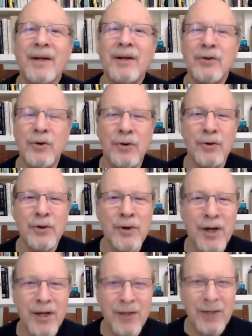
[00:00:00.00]
turn your
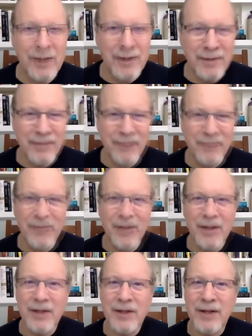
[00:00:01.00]
head,
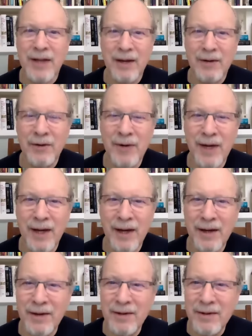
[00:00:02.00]
stand your
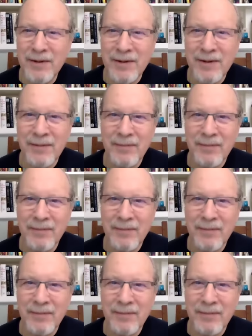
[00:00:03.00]
hands.